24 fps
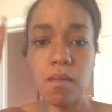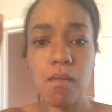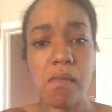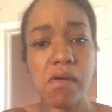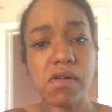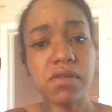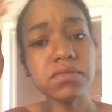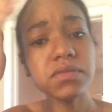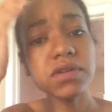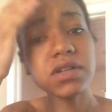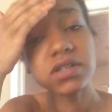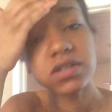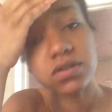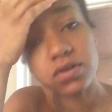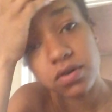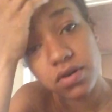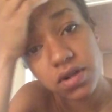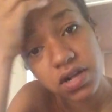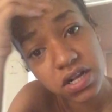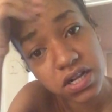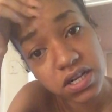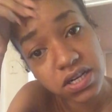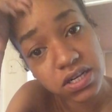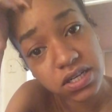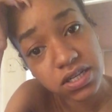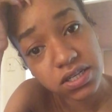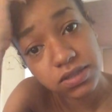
I'm gonna go ahead